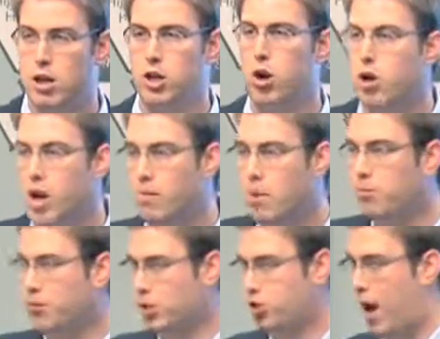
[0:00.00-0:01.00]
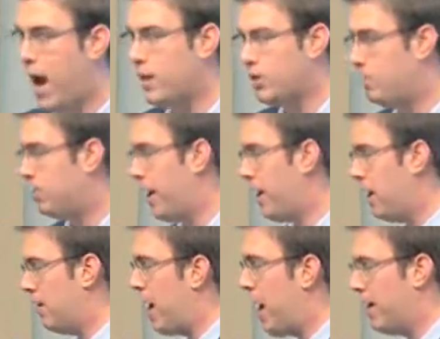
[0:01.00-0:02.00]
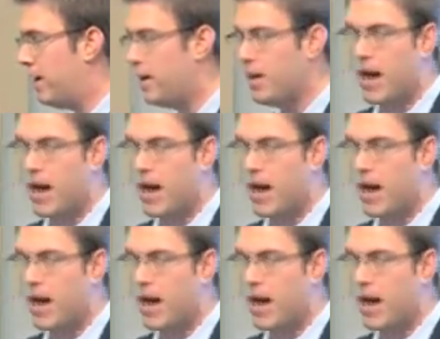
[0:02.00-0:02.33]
You don't come up with a strategy plan online